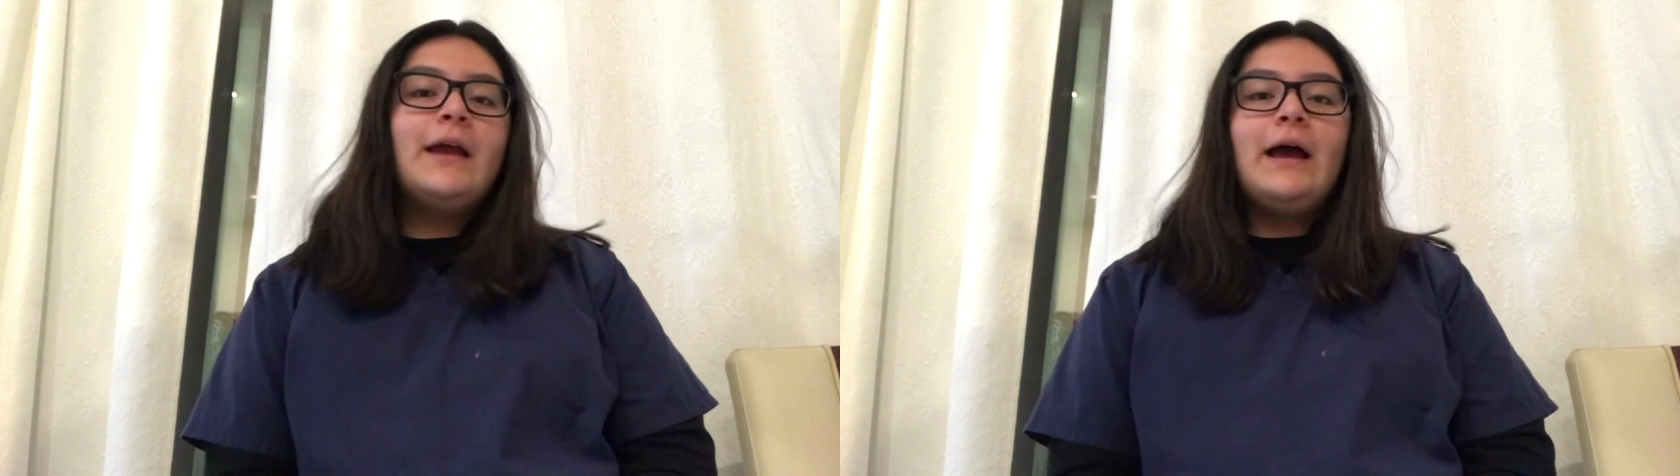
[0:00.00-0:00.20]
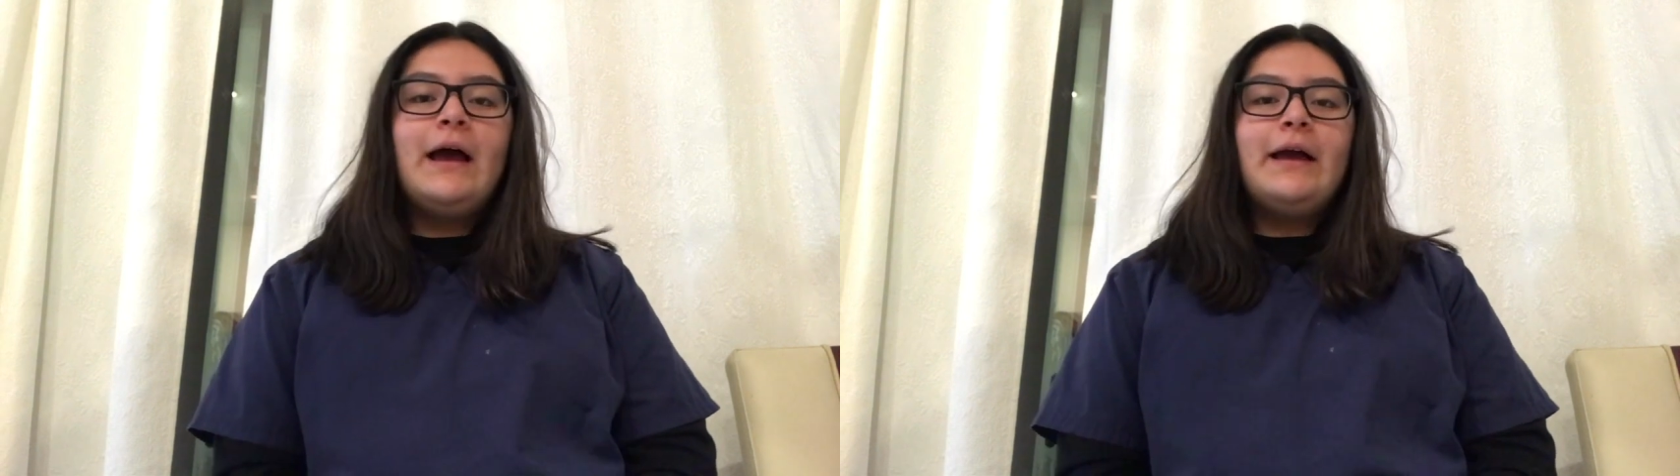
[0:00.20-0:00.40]

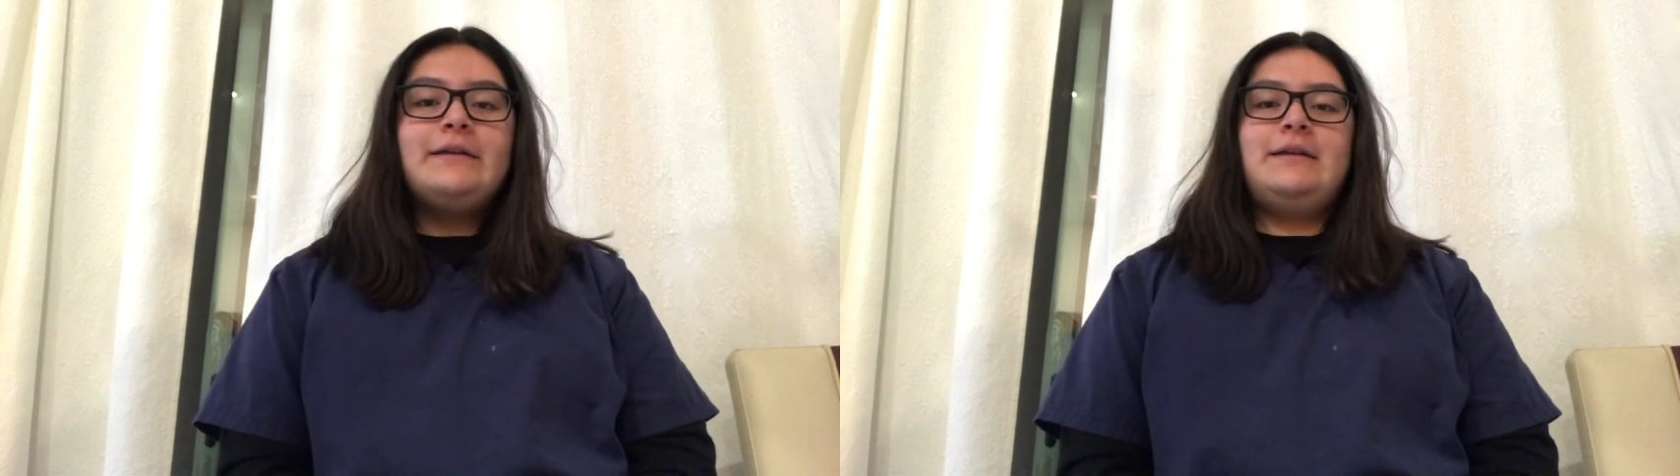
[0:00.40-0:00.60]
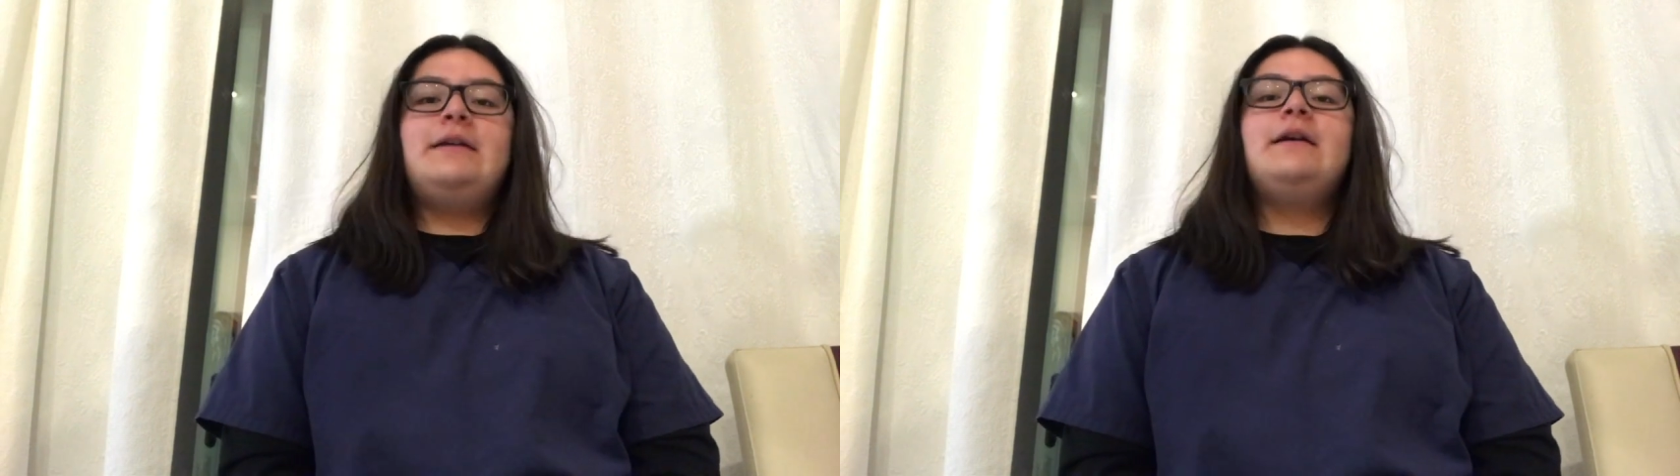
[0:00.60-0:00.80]

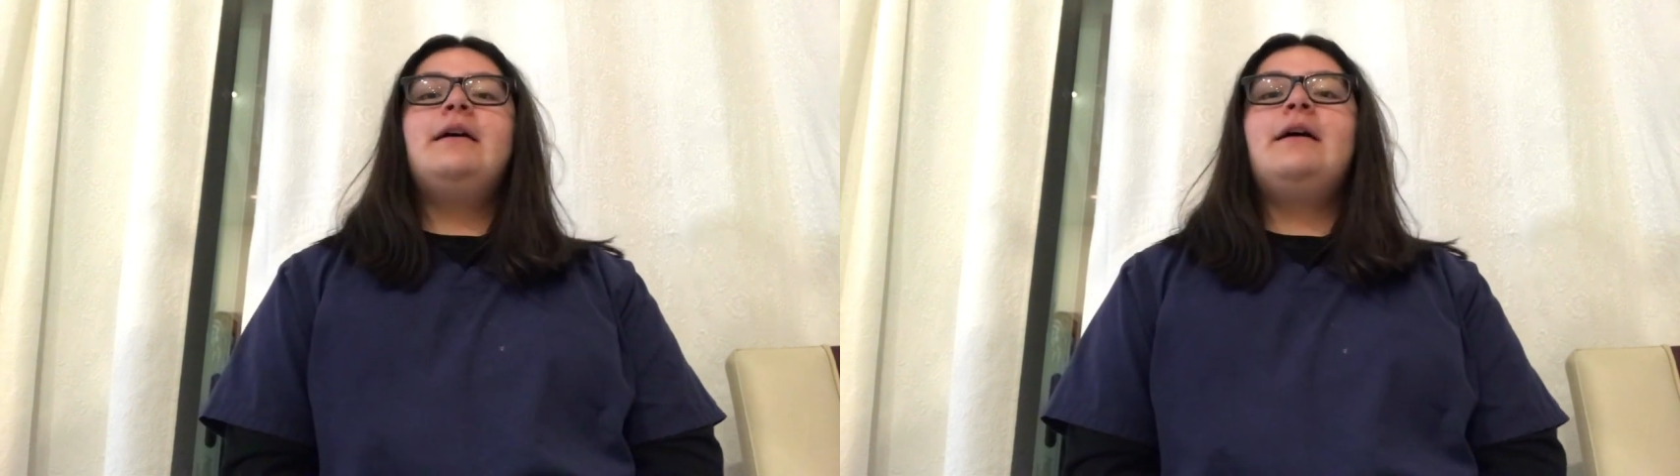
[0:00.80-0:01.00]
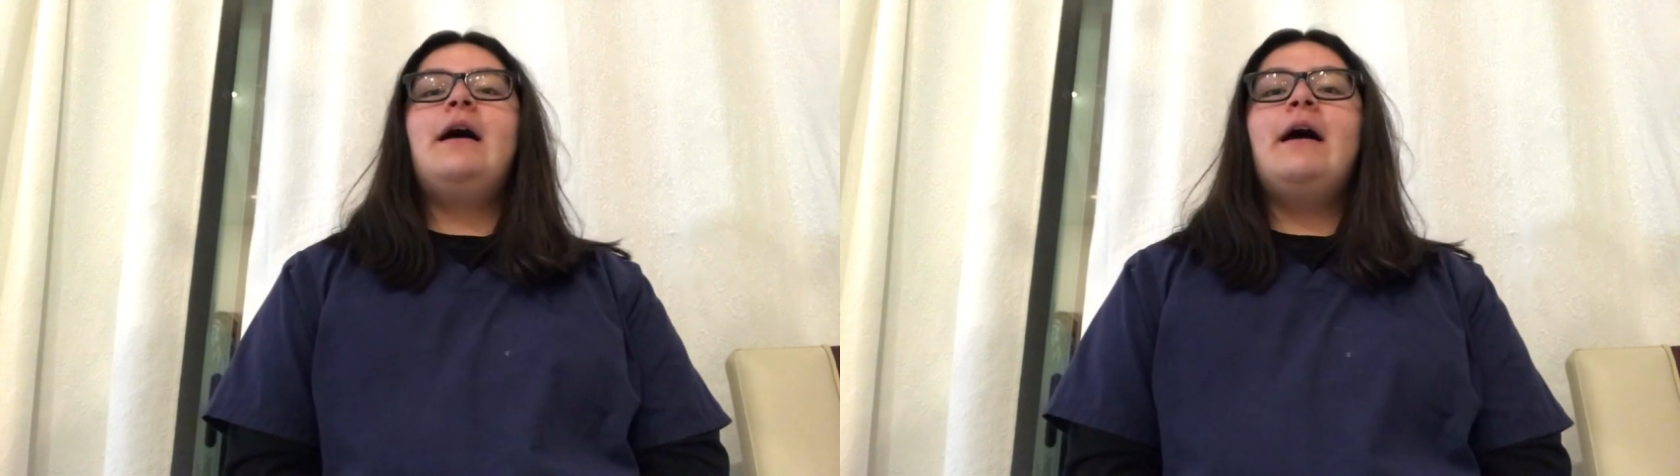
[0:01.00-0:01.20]
I
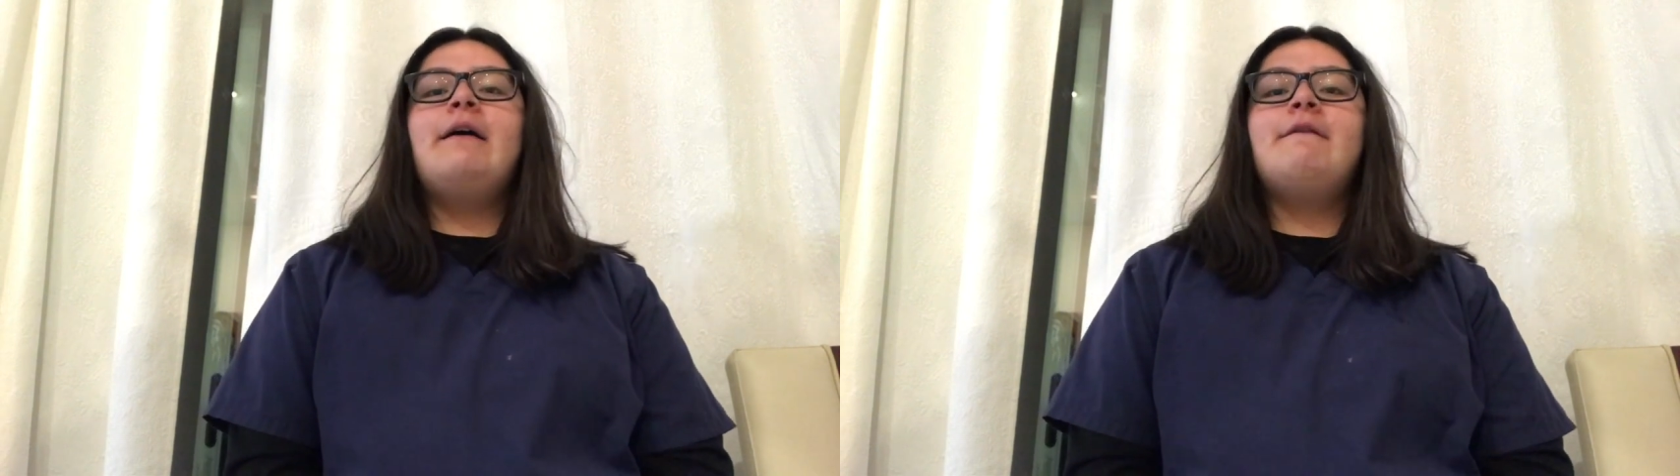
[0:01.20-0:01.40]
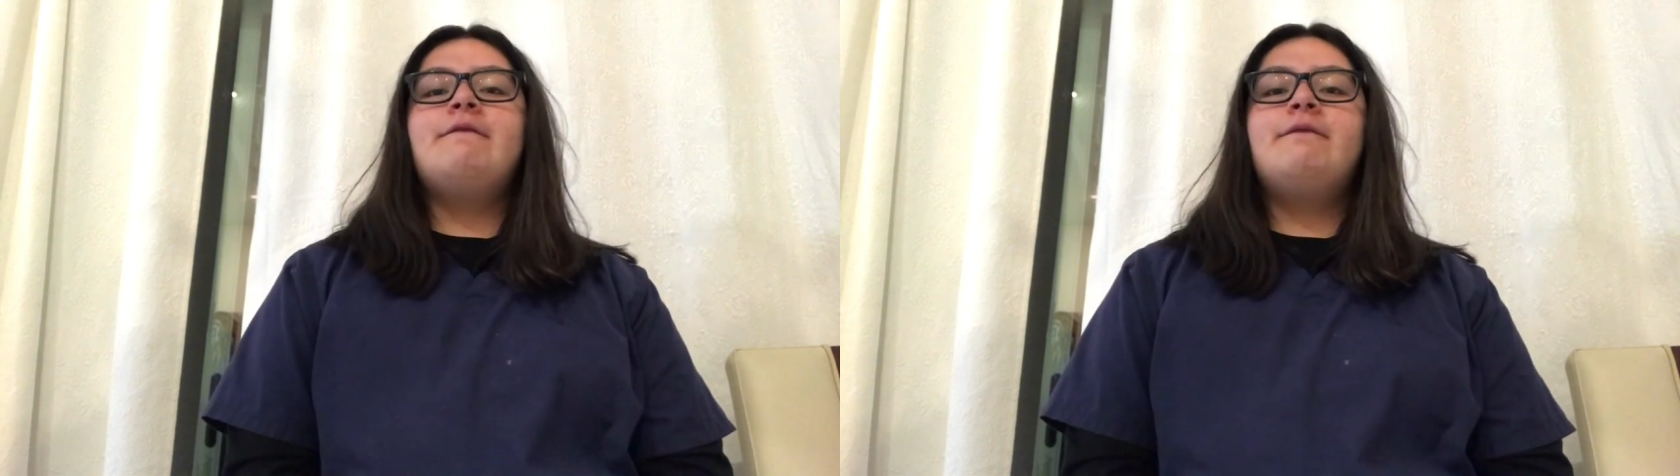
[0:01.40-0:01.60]

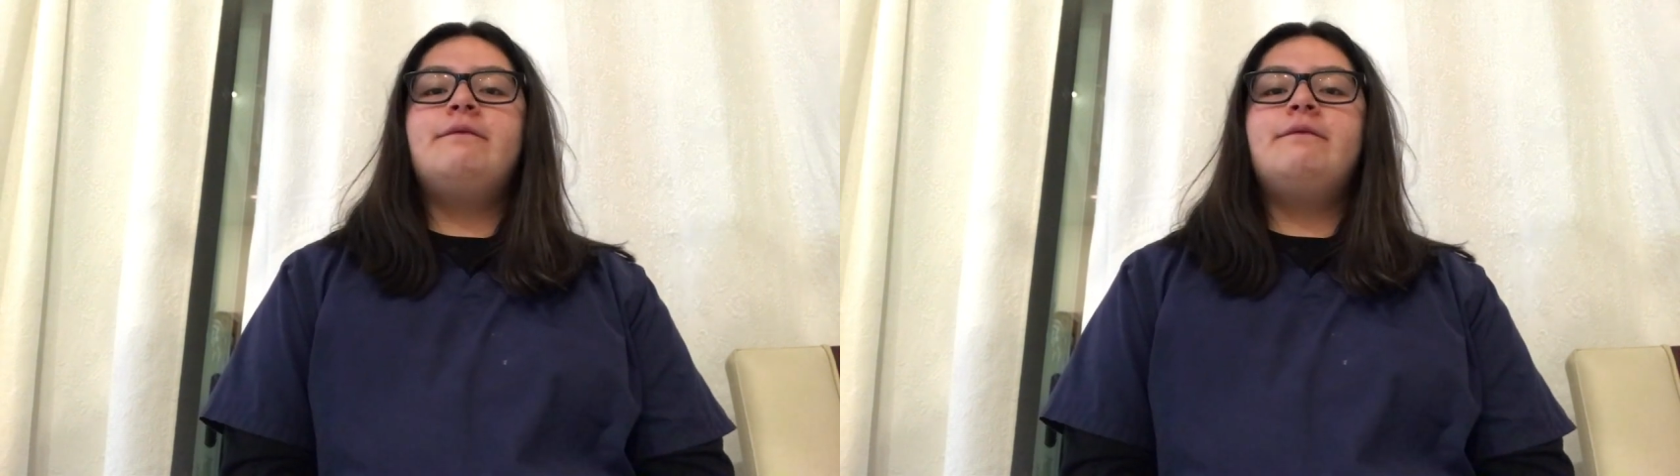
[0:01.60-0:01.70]
have